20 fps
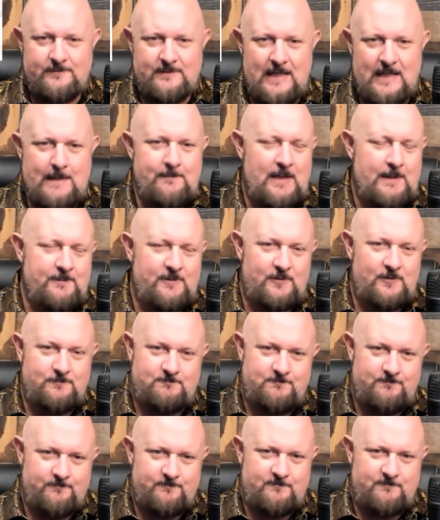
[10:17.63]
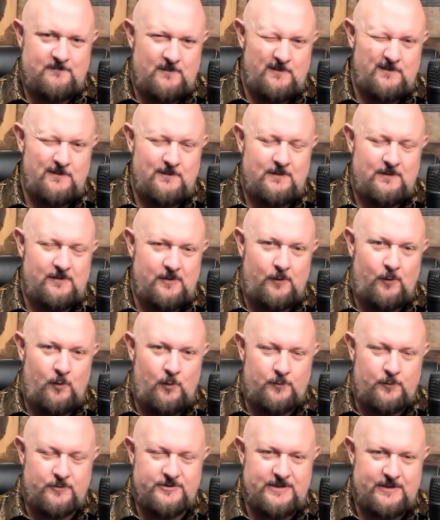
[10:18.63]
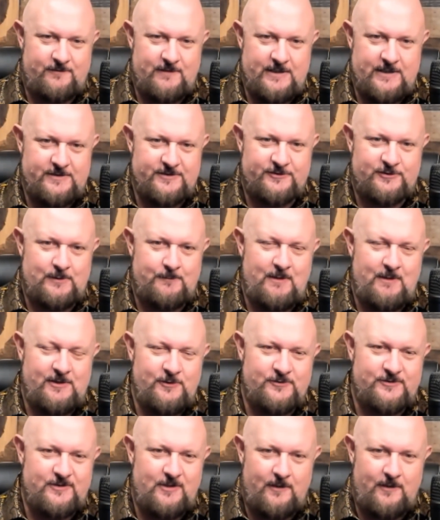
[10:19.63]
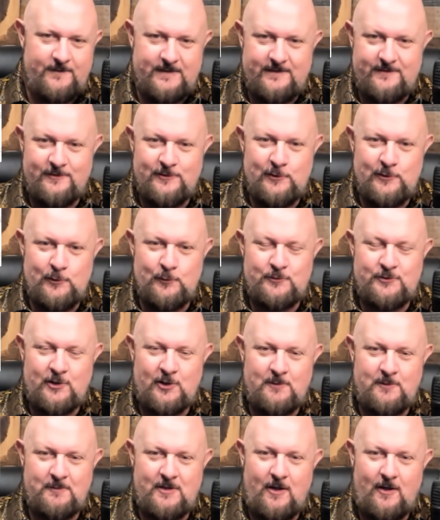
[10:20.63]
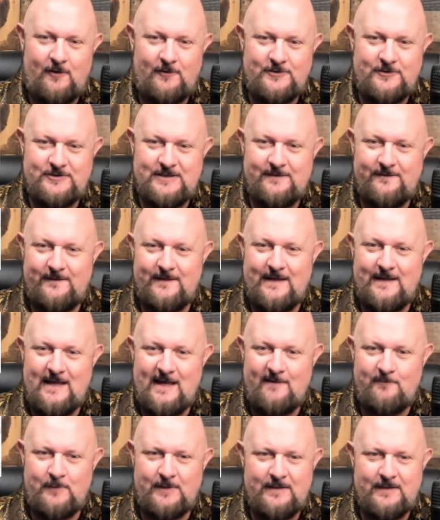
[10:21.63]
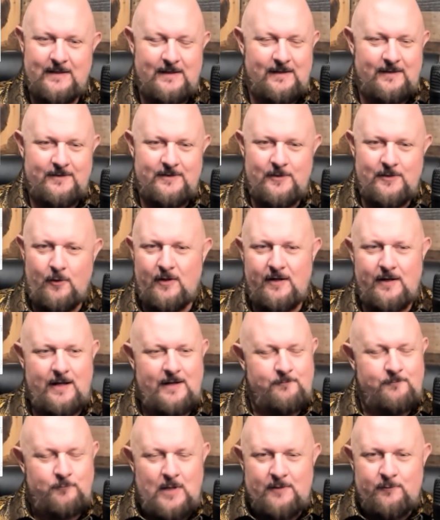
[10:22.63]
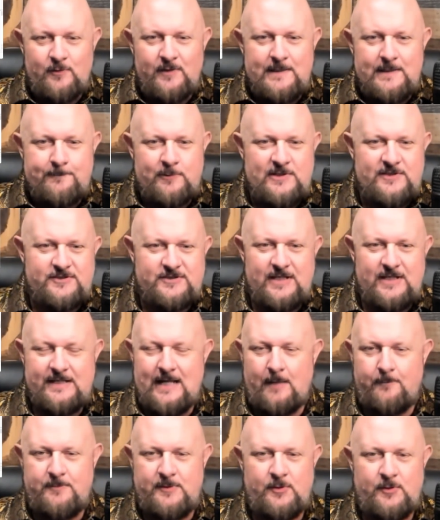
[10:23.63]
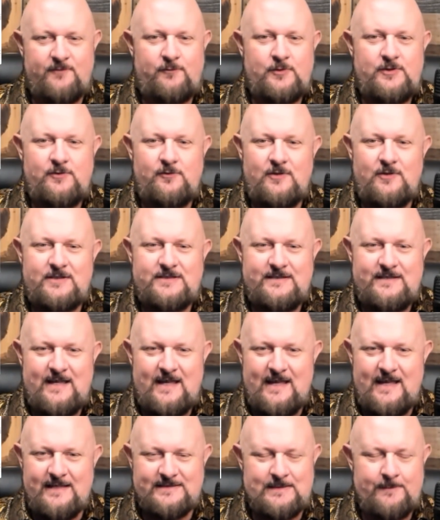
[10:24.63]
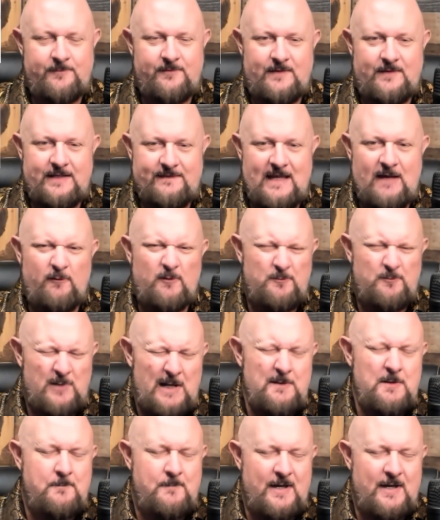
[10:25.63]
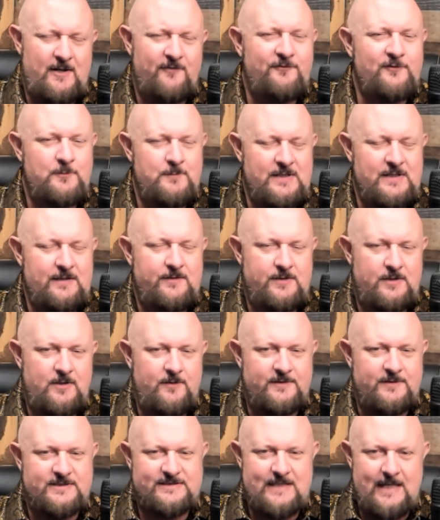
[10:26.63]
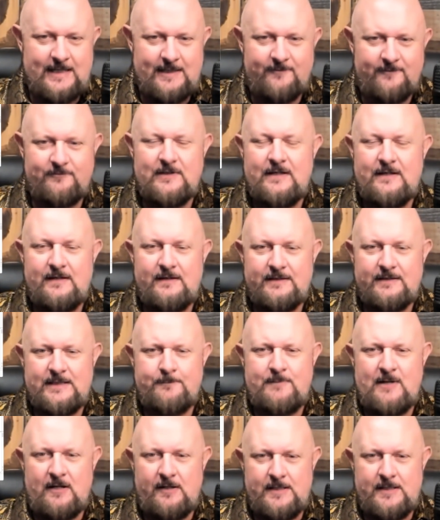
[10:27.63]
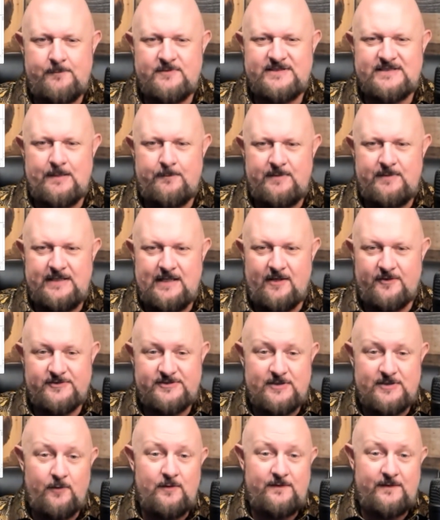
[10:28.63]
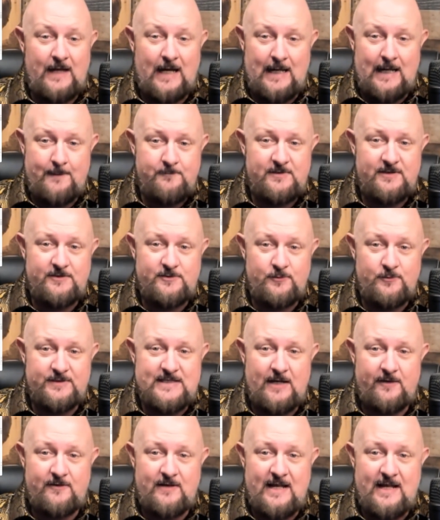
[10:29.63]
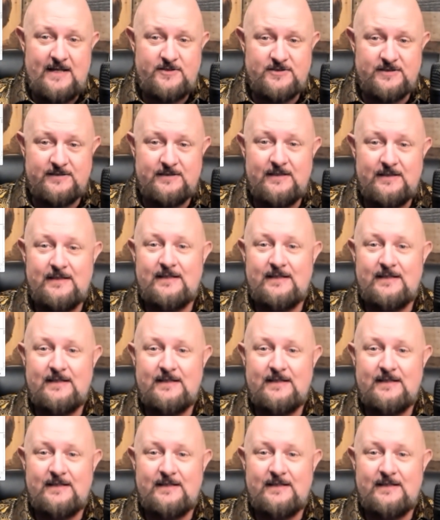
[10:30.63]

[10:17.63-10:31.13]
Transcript: I'm a little older generation, so I'm not using all the new terminology that they have. But, or I really appreciate how beautiful you look today. Something like that would probably be better for me to do instead of comparing them to somebody else. So I'm going to do a counteraction.